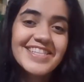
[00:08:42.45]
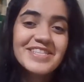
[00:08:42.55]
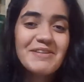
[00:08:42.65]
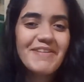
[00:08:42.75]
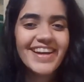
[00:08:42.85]

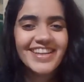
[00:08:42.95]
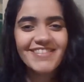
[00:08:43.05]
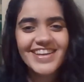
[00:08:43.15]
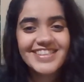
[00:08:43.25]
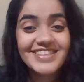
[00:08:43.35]
So
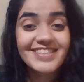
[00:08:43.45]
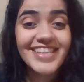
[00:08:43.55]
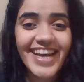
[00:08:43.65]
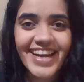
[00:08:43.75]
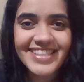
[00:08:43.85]
anyway,
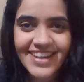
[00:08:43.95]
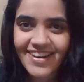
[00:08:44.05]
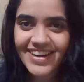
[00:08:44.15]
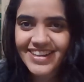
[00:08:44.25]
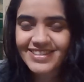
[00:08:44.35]
today I
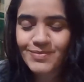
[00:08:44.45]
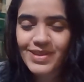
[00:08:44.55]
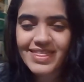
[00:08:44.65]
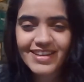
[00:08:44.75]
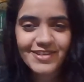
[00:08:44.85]
talked
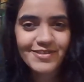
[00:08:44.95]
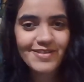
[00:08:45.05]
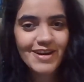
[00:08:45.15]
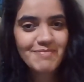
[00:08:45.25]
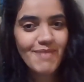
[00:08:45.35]
with
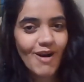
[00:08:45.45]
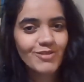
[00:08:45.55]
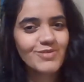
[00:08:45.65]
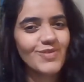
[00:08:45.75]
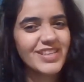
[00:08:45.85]
you
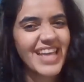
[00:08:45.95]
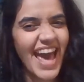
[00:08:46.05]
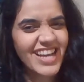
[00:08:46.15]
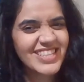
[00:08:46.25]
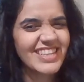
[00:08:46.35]
about what
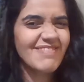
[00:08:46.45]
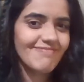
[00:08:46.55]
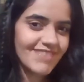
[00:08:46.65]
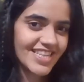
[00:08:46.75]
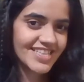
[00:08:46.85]
actually
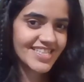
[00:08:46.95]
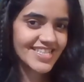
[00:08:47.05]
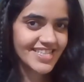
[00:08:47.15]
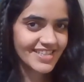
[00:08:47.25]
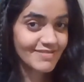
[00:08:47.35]

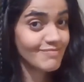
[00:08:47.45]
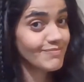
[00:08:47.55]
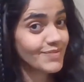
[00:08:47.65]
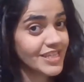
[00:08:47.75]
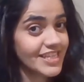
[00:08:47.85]
means
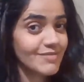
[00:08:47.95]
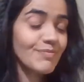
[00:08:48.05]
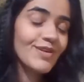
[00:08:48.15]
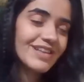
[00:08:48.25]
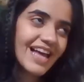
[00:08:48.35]
be
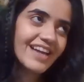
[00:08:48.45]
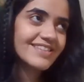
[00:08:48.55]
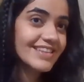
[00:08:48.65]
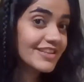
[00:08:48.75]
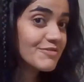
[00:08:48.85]

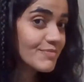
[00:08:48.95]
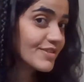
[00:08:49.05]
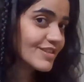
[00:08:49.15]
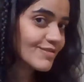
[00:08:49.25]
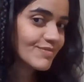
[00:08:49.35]
polite a little
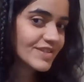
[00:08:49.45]
bit to